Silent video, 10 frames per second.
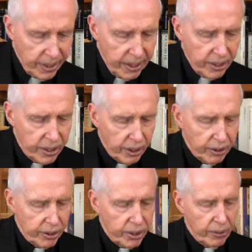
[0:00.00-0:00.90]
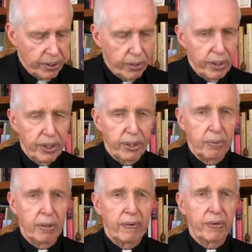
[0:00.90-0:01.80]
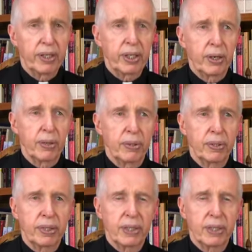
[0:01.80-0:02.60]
insults to your anointed wherever he goes.